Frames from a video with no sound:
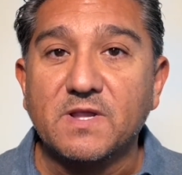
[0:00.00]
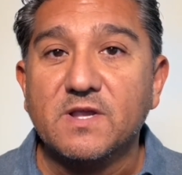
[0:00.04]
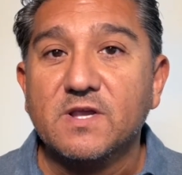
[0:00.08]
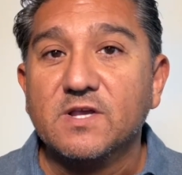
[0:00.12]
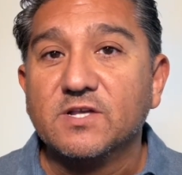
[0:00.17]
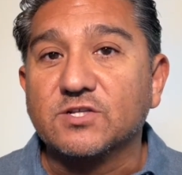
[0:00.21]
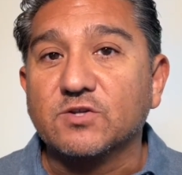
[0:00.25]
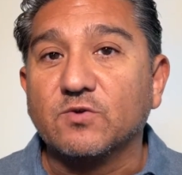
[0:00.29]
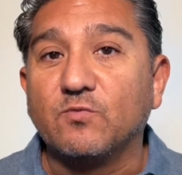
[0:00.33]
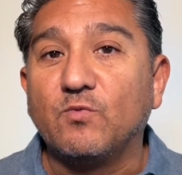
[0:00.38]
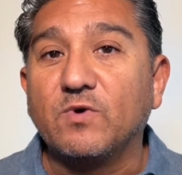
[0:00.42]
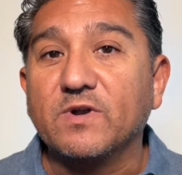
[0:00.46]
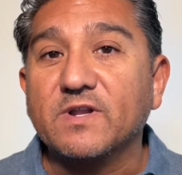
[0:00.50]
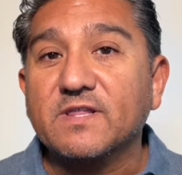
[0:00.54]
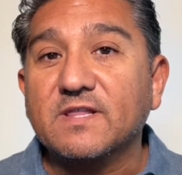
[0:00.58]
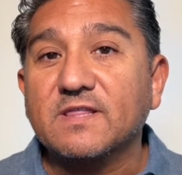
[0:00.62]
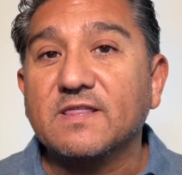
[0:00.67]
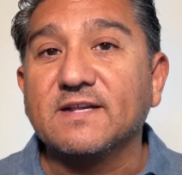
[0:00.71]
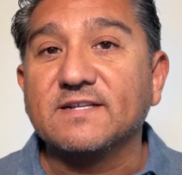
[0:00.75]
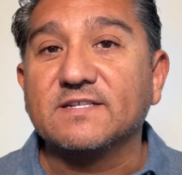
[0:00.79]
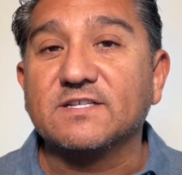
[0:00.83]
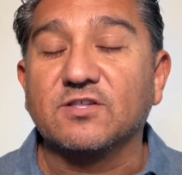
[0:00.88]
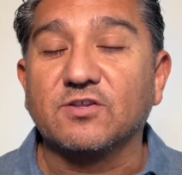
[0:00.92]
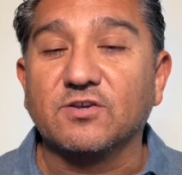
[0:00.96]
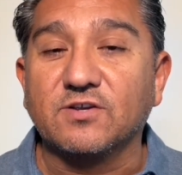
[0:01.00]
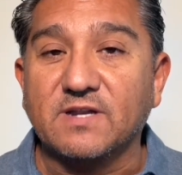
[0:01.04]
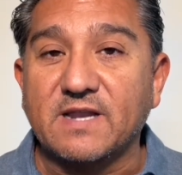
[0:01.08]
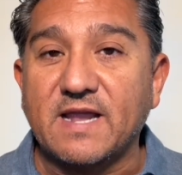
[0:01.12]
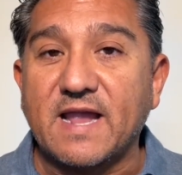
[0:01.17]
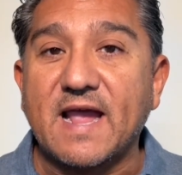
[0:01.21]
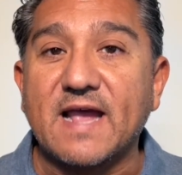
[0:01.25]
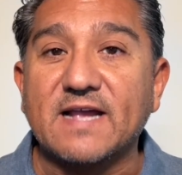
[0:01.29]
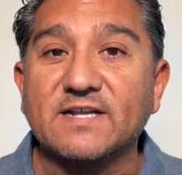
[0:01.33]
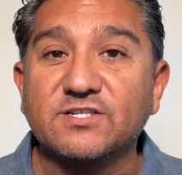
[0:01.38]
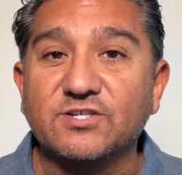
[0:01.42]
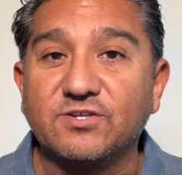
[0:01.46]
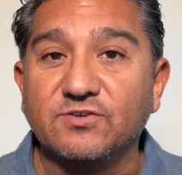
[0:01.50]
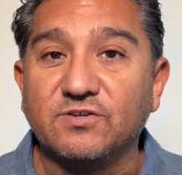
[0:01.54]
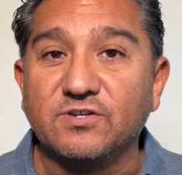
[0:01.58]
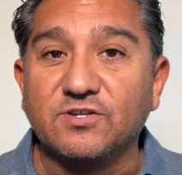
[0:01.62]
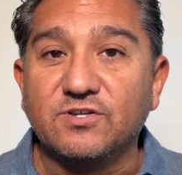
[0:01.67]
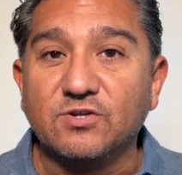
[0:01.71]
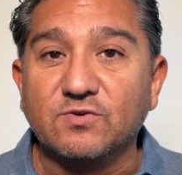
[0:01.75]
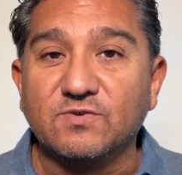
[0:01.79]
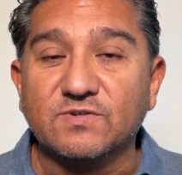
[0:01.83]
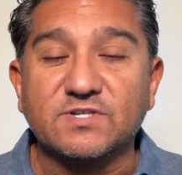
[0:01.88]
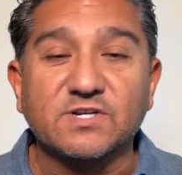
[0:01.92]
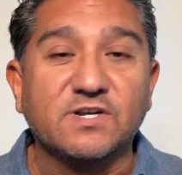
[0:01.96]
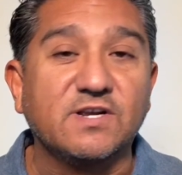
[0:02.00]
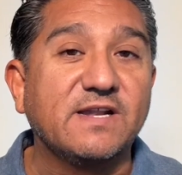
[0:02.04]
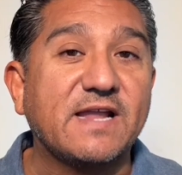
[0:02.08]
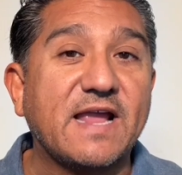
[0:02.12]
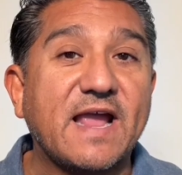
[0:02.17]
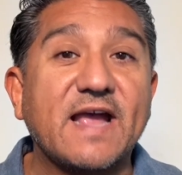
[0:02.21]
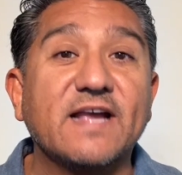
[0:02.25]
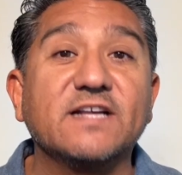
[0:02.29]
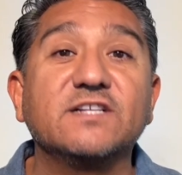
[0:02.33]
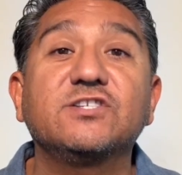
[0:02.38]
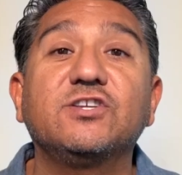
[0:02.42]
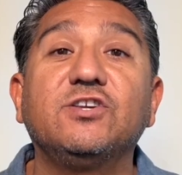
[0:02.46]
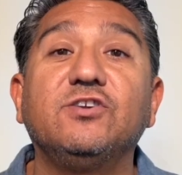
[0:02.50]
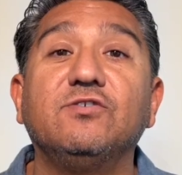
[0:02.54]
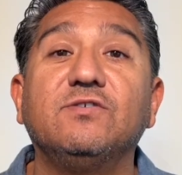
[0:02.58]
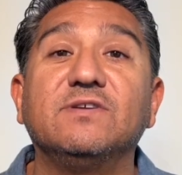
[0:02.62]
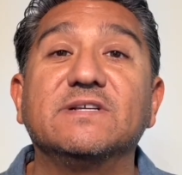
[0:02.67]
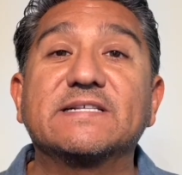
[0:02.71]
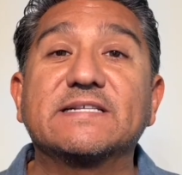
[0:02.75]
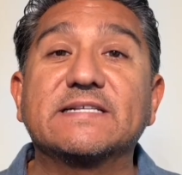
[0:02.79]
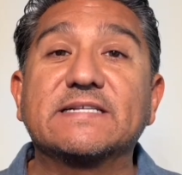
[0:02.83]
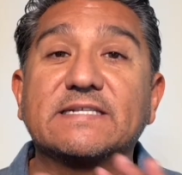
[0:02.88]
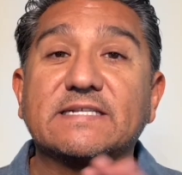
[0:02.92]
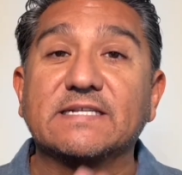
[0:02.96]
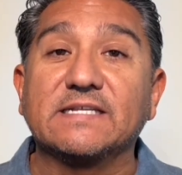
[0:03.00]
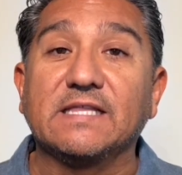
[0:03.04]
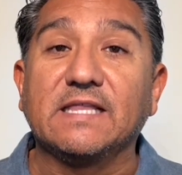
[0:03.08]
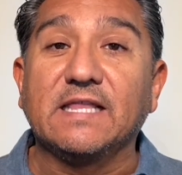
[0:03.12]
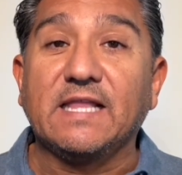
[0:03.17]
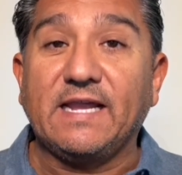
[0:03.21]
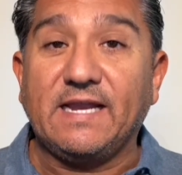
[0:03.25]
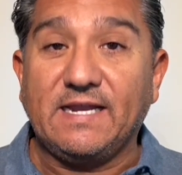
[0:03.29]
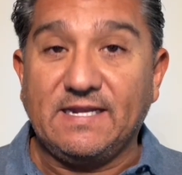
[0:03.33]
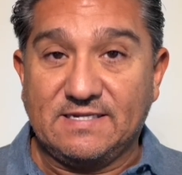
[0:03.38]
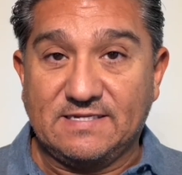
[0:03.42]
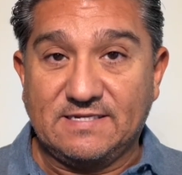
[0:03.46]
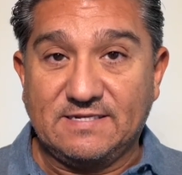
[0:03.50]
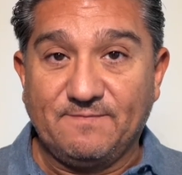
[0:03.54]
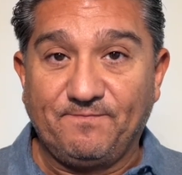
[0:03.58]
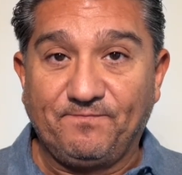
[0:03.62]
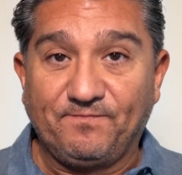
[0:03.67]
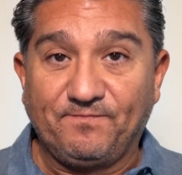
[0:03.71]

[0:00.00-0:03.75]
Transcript: So one of the things that they're going to ask you to do is they're going to ask you to slate.